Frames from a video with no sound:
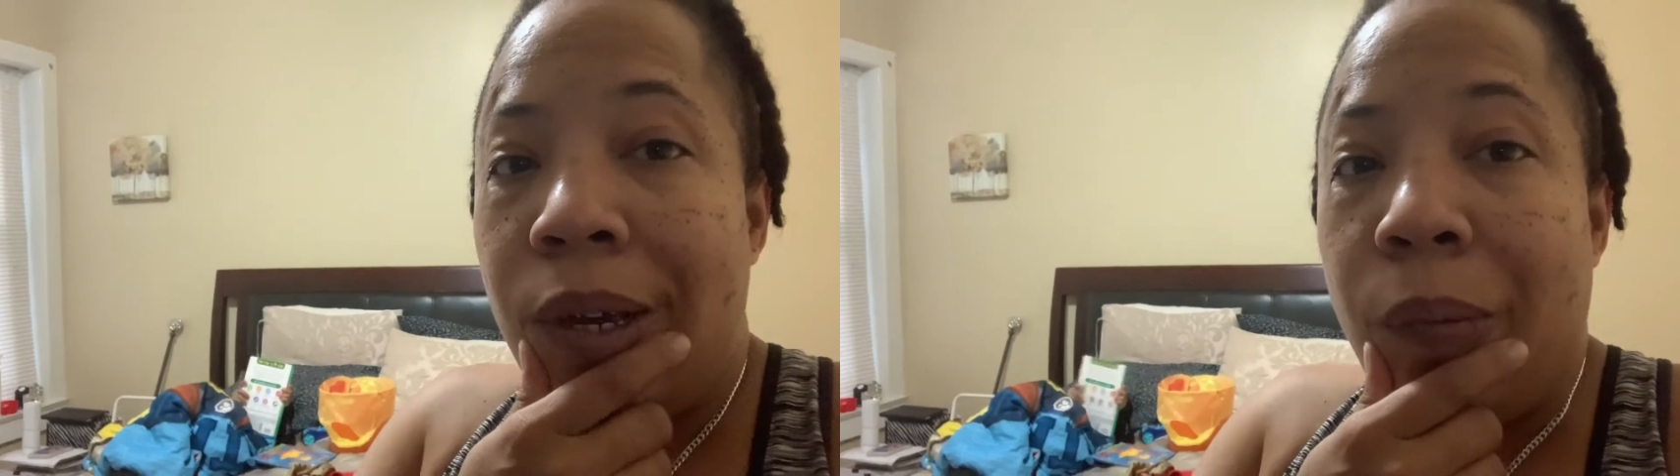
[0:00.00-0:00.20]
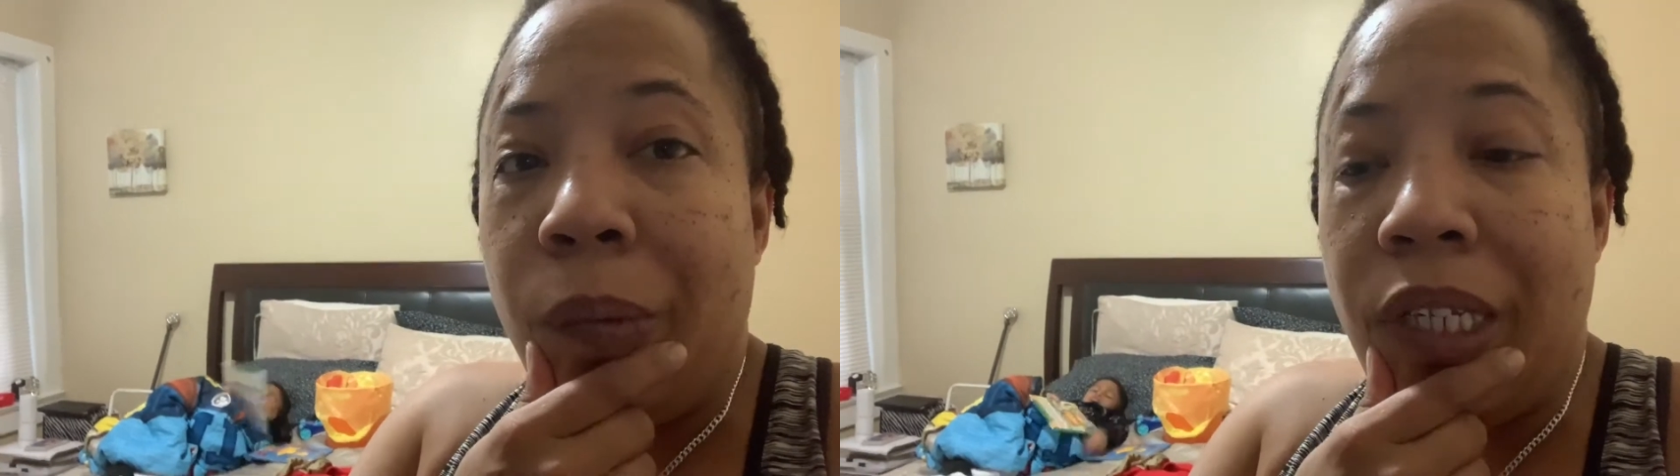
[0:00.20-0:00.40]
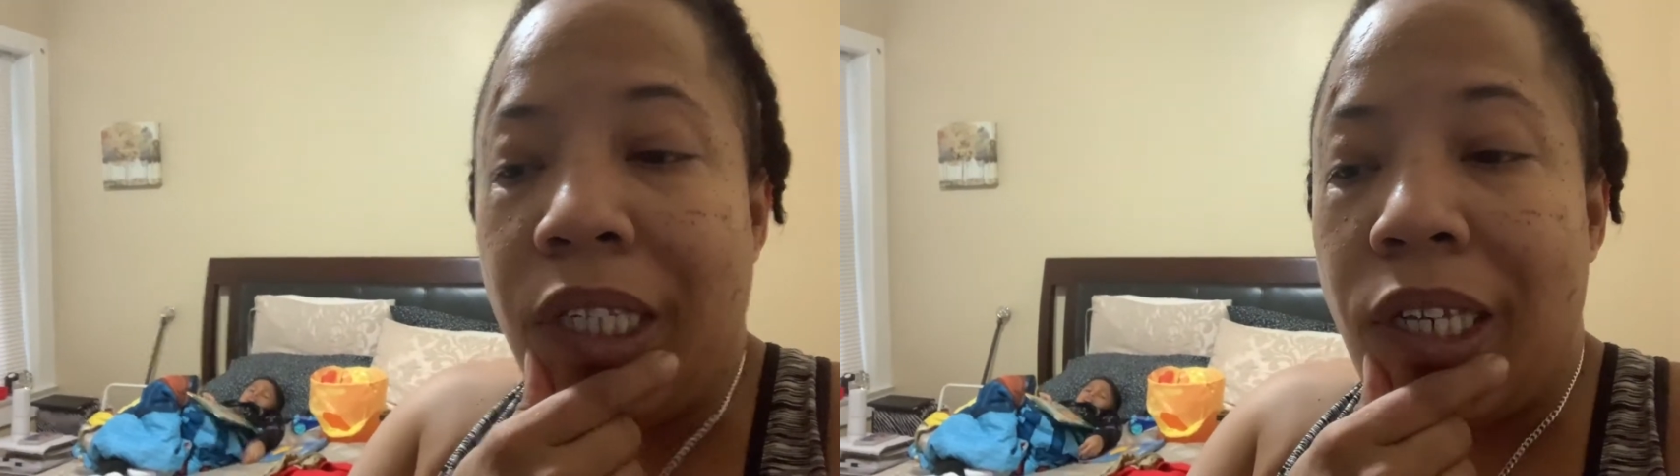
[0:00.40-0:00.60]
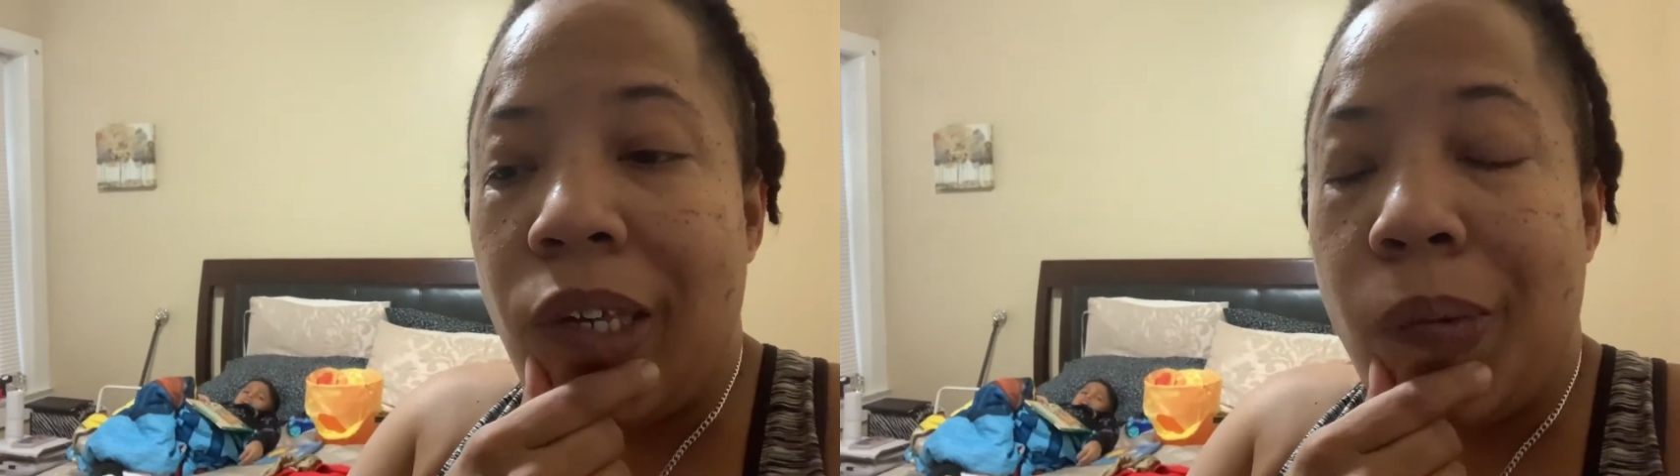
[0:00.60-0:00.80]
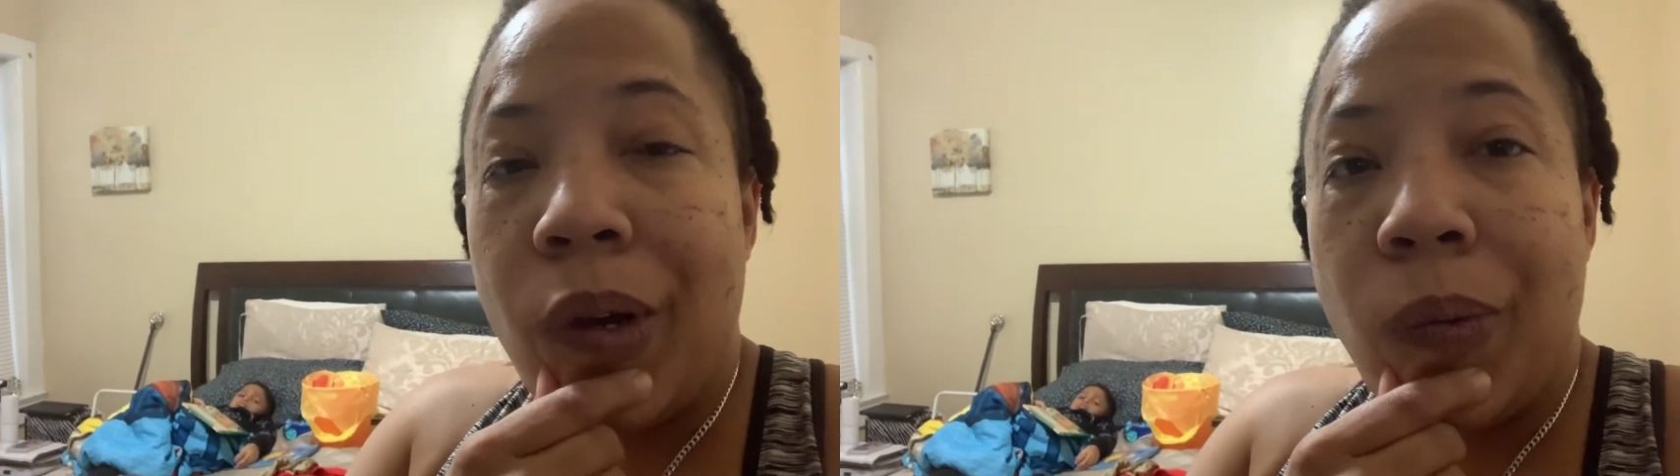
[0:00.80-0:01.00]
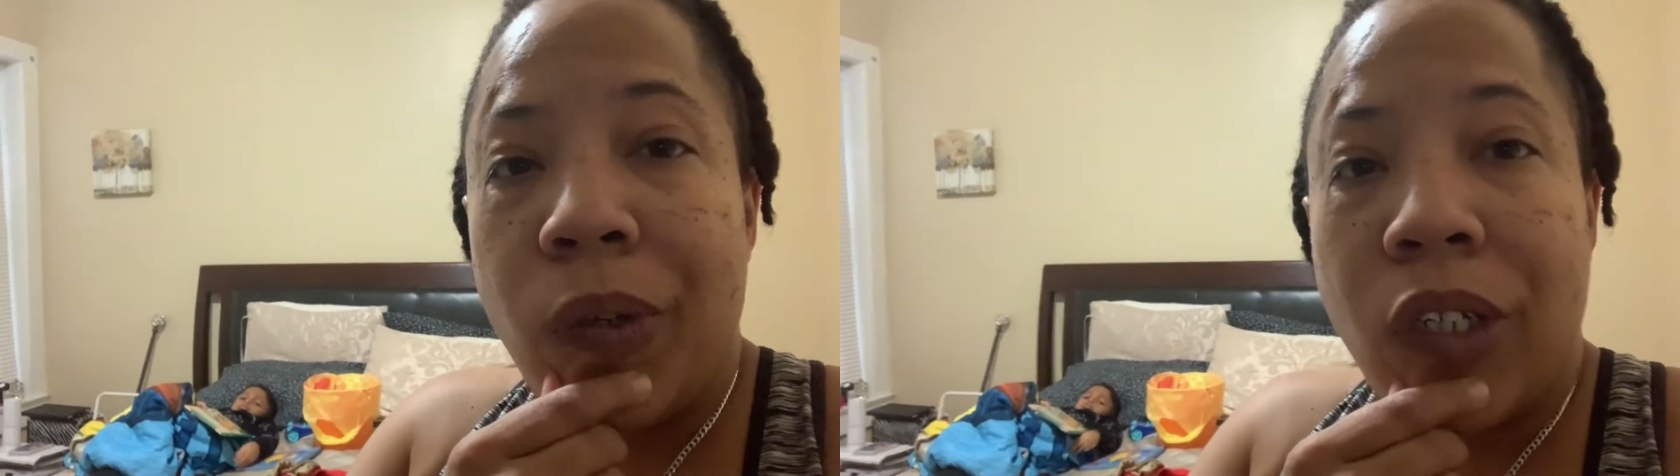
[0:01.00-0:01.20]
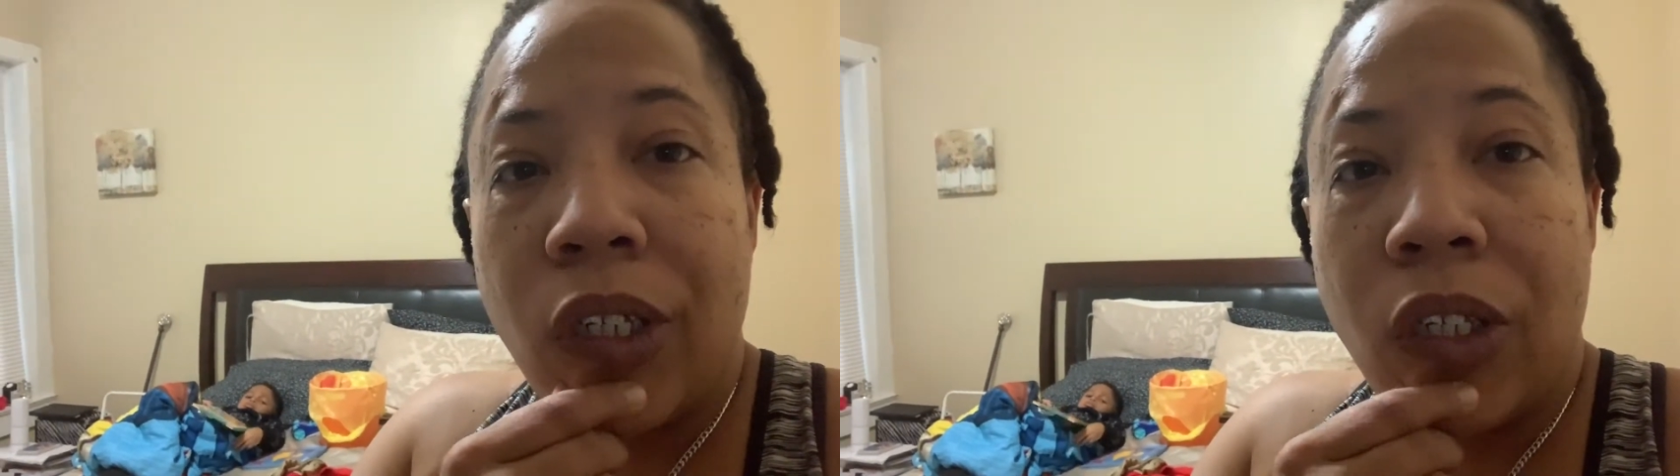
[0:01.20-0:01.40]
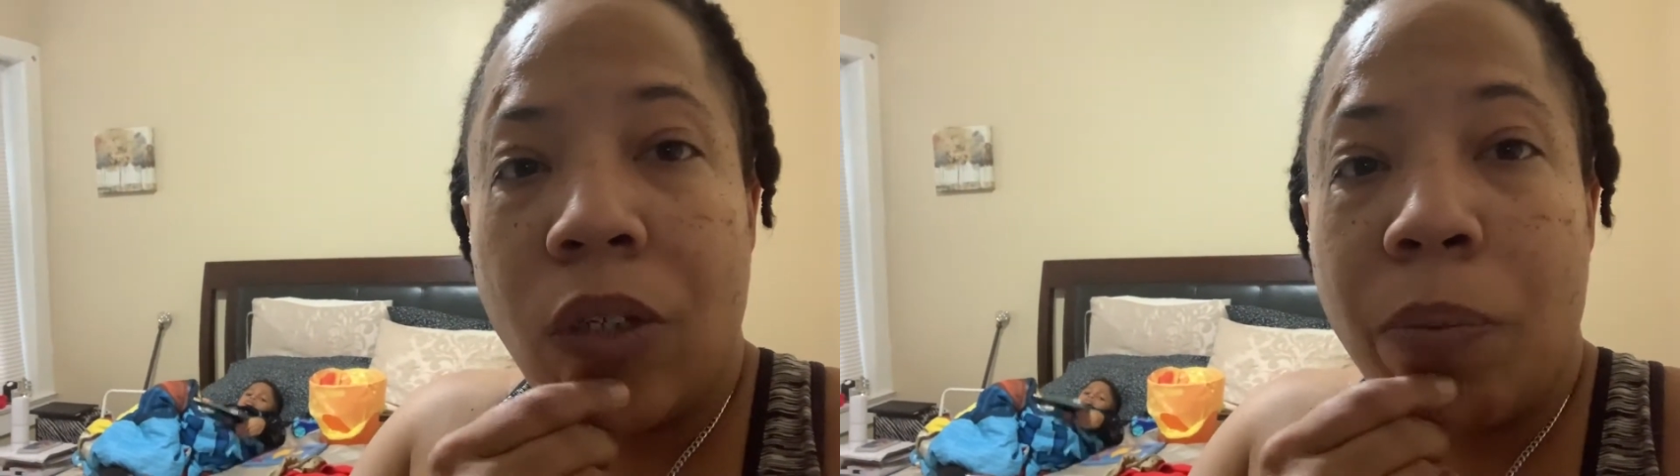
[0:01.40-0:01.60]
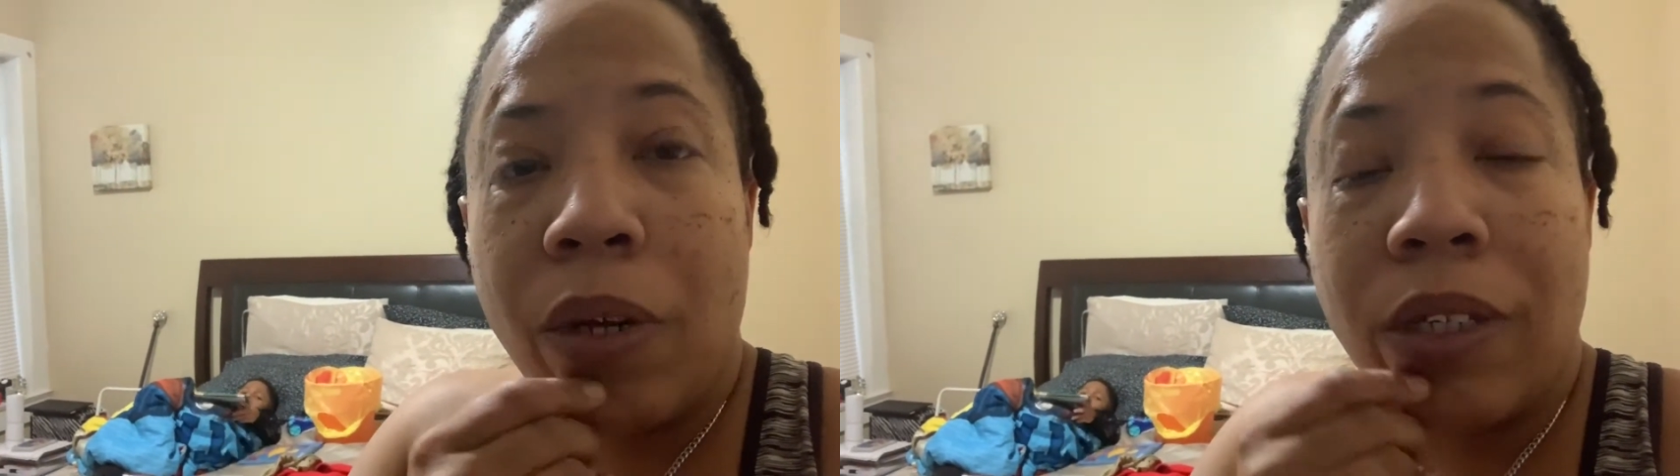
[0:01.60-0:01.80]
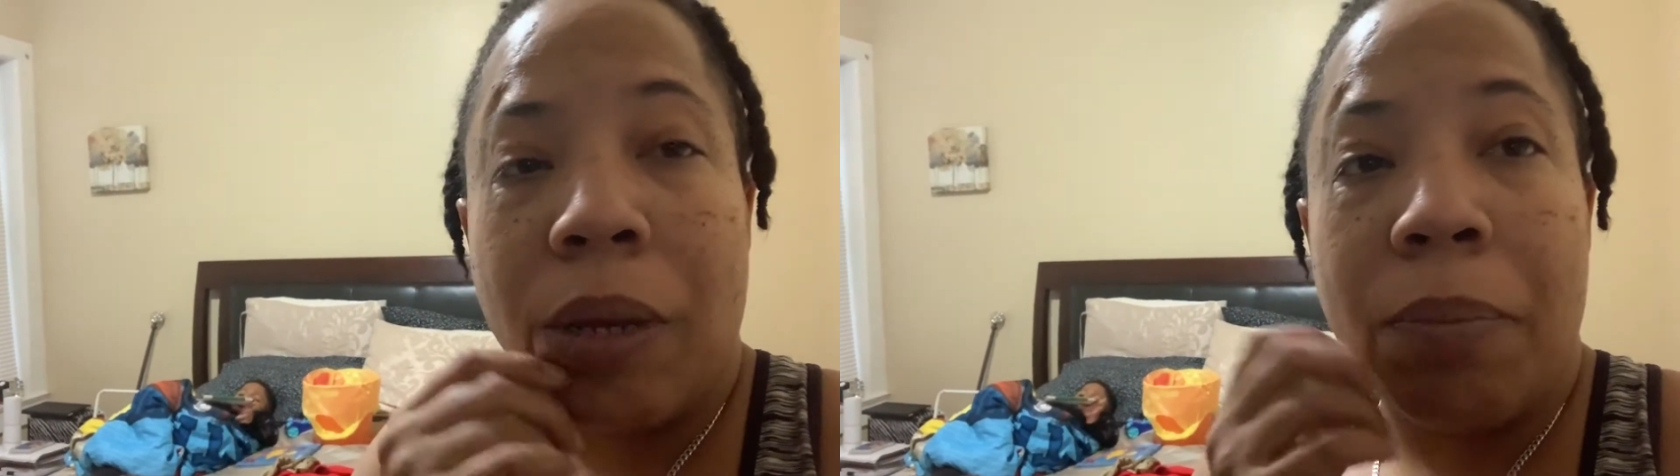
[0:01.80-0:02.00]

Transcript: Please send your well wishes to Boss That